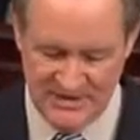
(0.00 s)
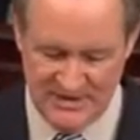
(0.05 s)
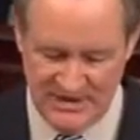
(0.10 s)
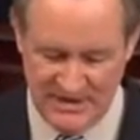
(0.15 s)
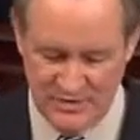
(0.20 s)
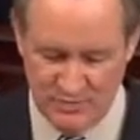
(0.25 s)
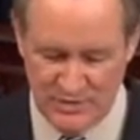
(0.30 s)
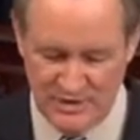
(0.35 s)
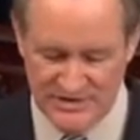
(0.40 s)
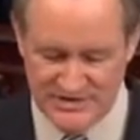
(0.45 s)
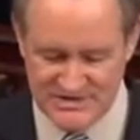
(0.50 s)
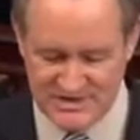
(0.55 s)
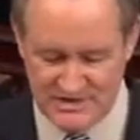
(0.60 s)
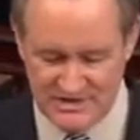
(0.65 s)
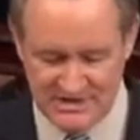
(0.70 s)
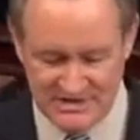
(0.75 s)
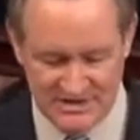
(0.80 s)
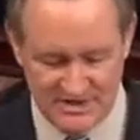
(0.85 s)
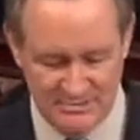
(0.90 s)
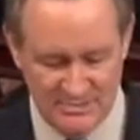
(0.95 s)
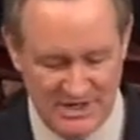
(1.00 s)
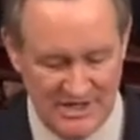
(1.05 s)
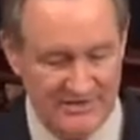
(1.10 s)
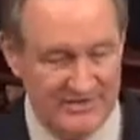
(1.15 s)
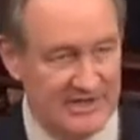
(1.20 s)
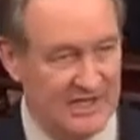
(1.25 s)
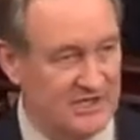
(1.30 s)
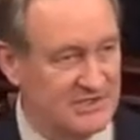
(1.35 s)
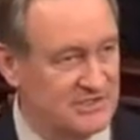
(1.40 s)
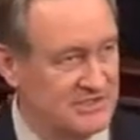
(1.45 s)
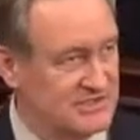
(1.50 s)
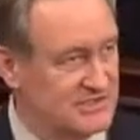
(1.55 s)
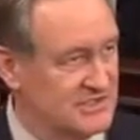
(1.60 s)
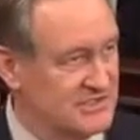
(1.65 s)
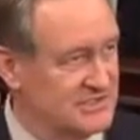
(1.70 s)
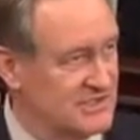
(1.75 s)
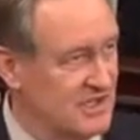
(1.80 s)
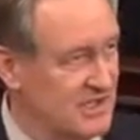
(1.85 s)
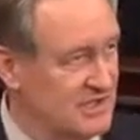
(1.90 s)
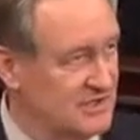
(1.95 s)
and what is collected by the
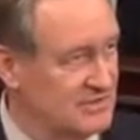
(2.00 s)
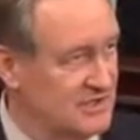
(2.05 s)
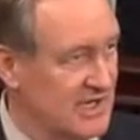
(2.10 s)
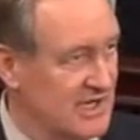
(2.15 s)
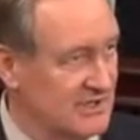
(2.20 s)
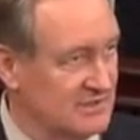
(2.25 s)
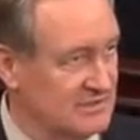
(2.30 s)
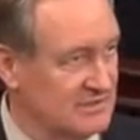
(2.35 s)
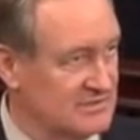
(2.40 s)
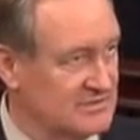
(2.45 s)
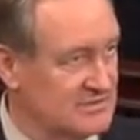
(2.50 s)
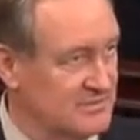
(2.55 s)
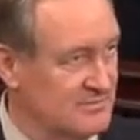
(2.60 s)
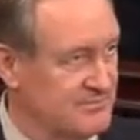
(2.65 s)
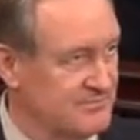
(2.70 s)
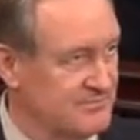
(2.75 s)
agency's contractors.